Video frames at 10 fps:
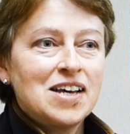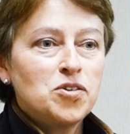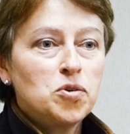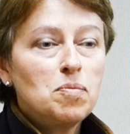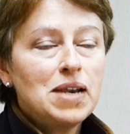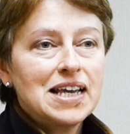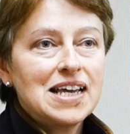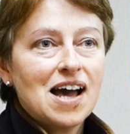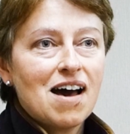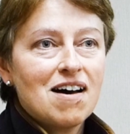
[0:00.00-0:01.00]

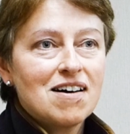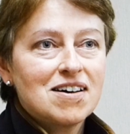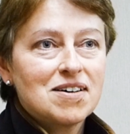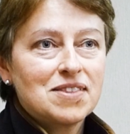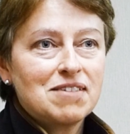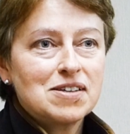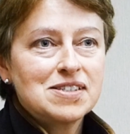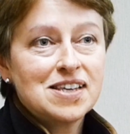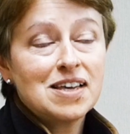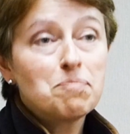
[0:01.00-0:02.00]
Normally, our, there are
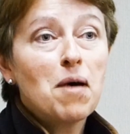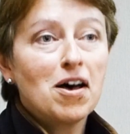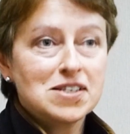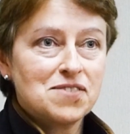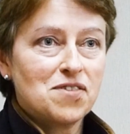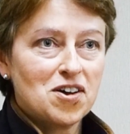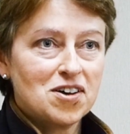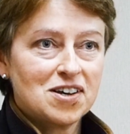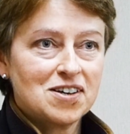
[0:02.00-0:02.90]
certain parts of our,